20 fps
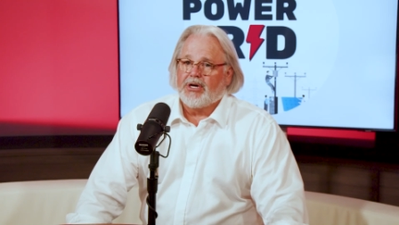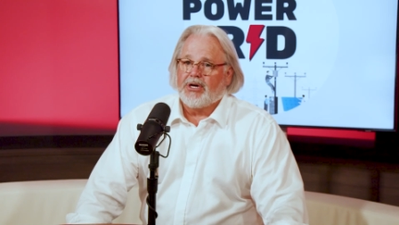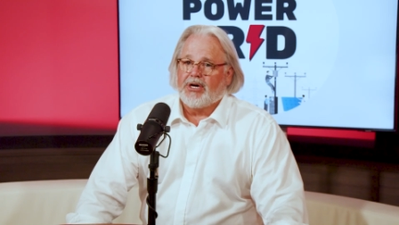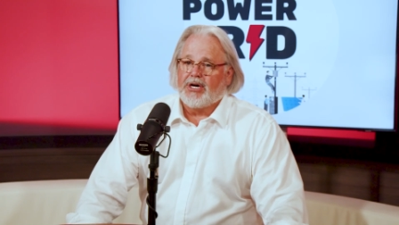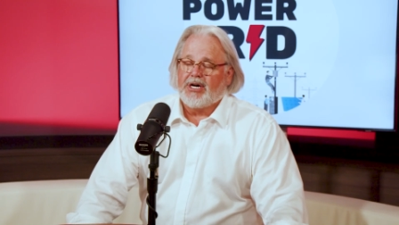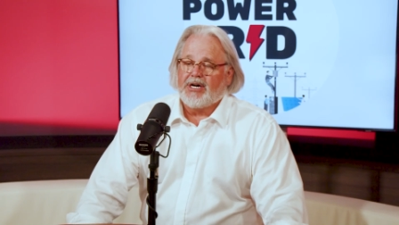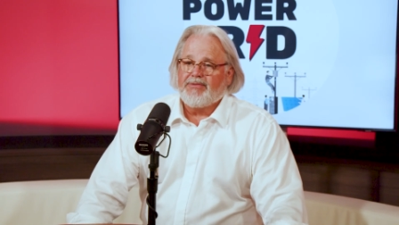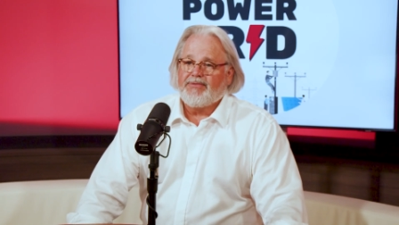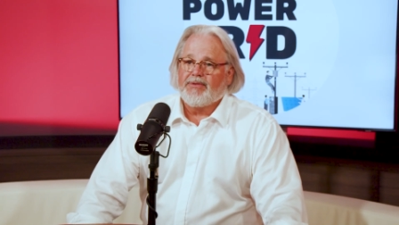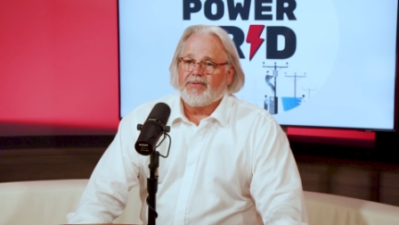
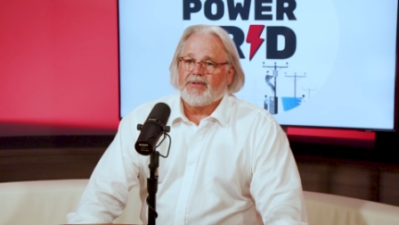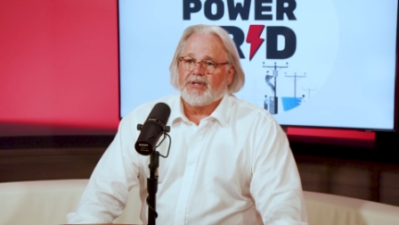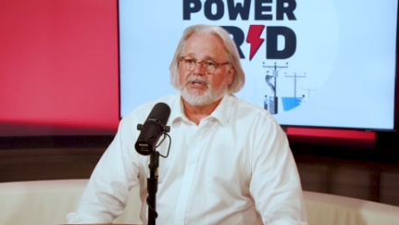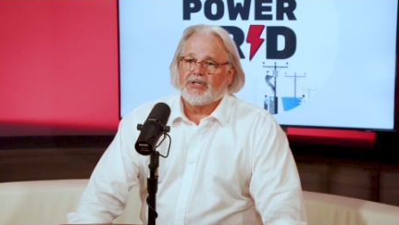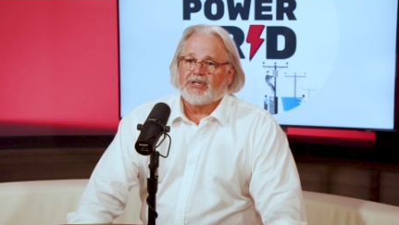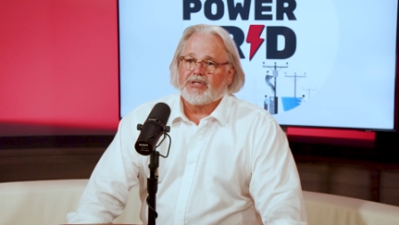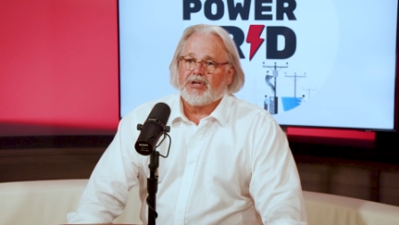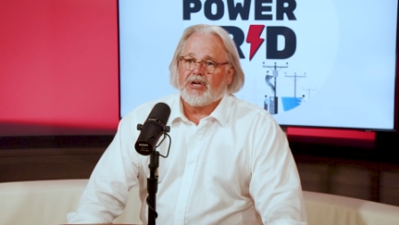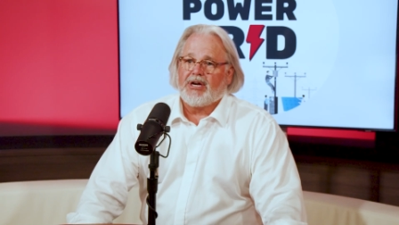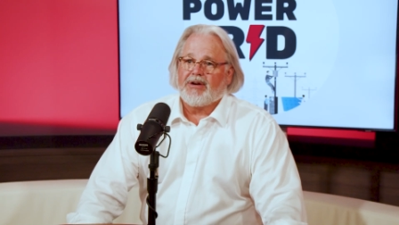off of the
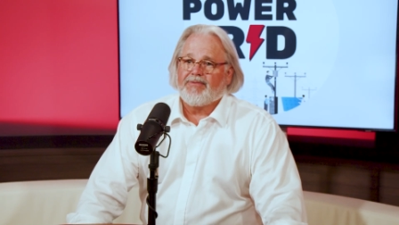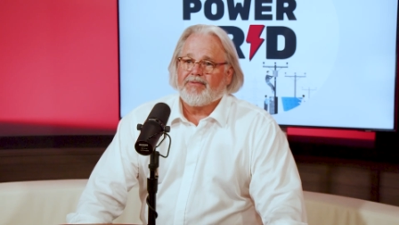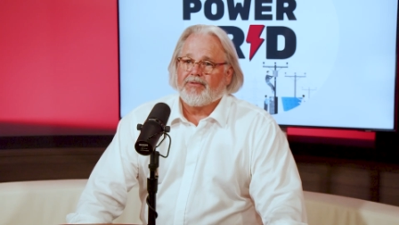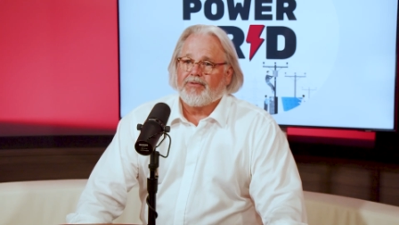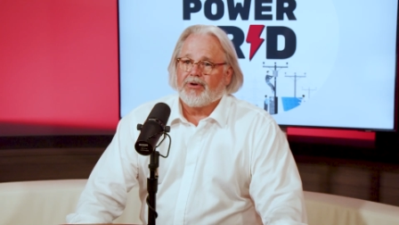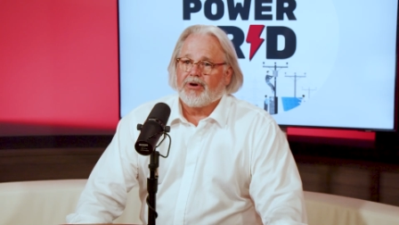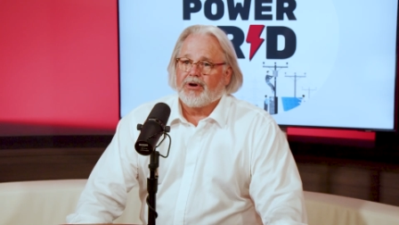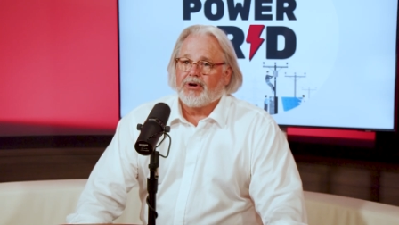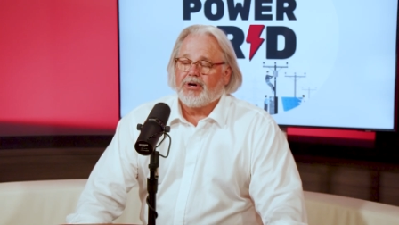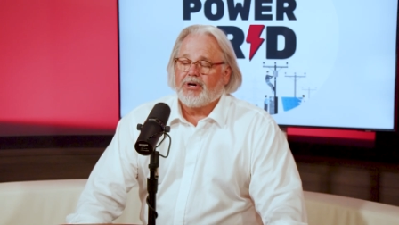
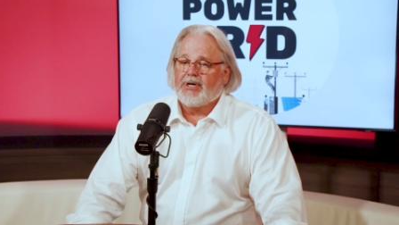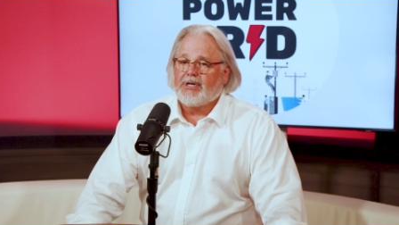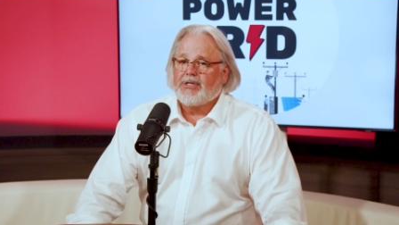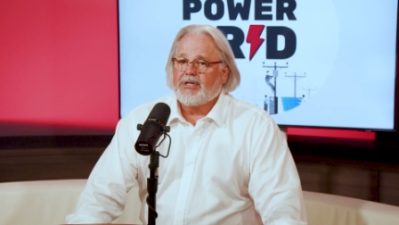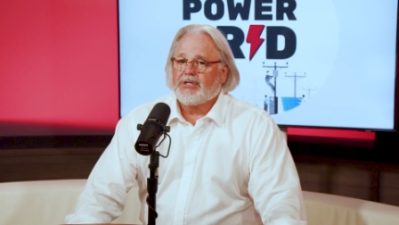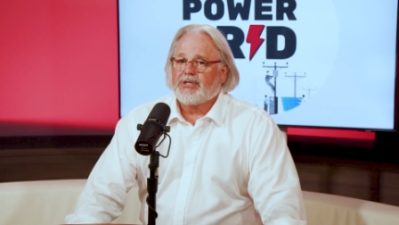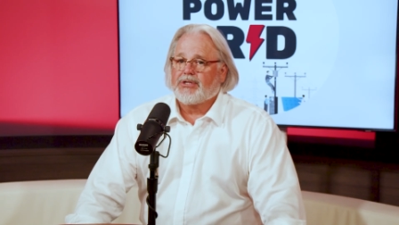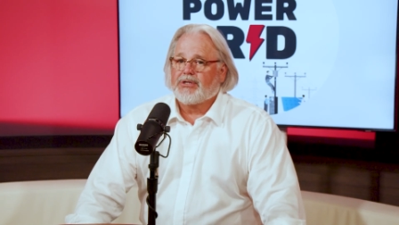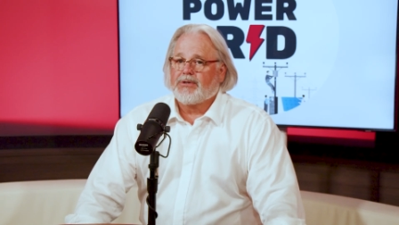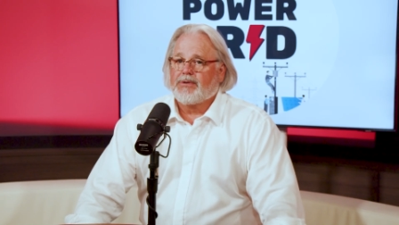software on
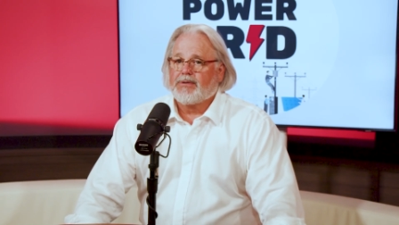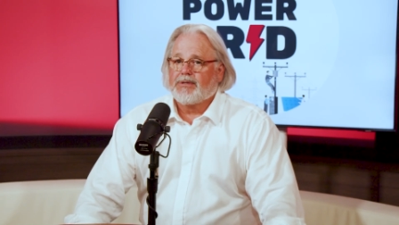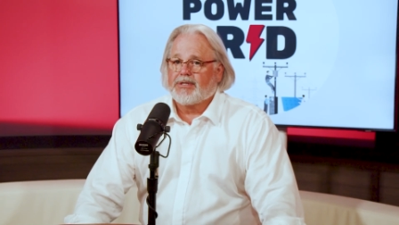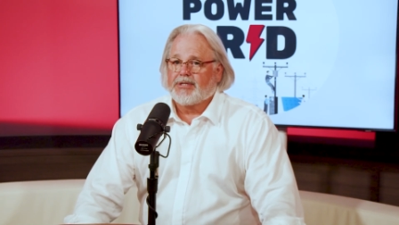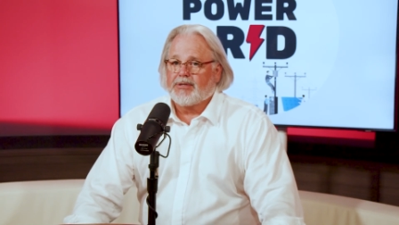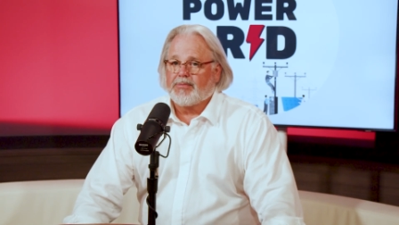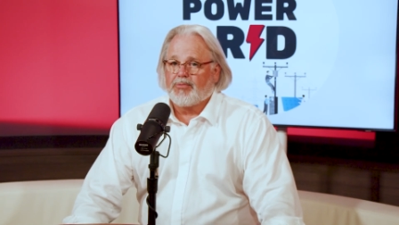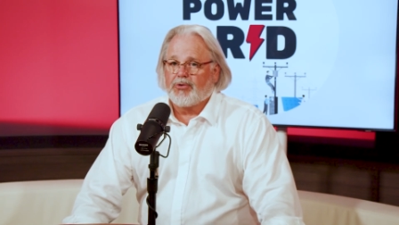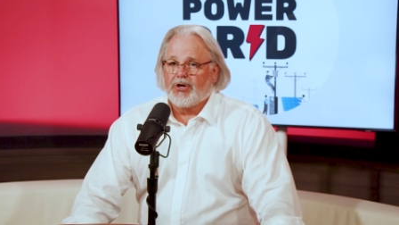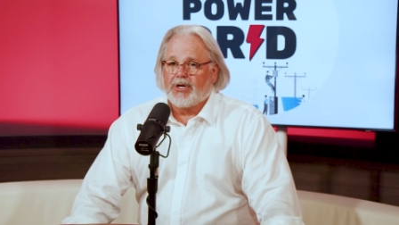the
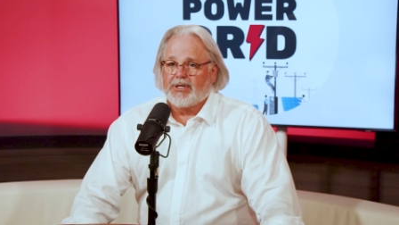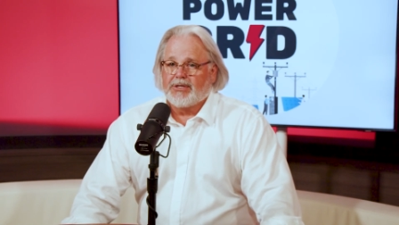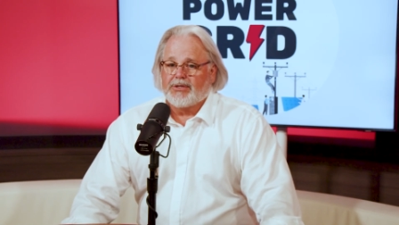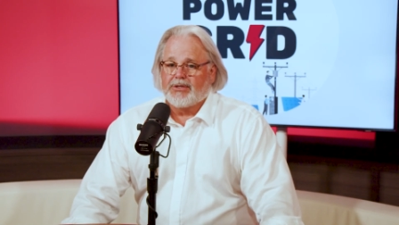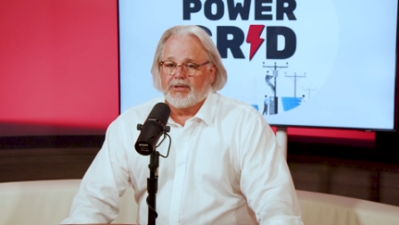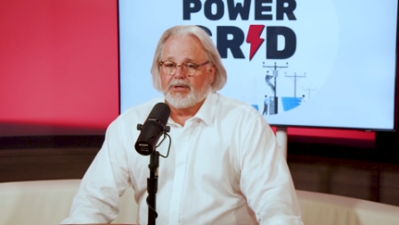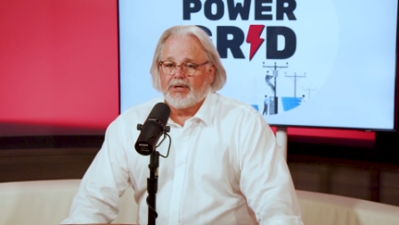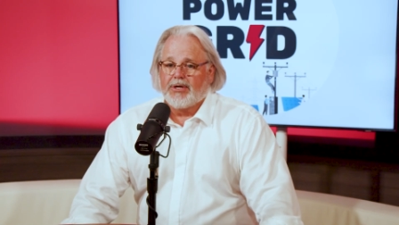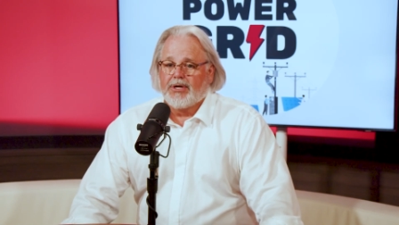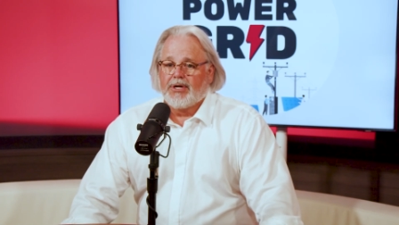surge
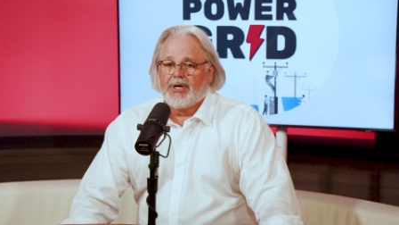suppressor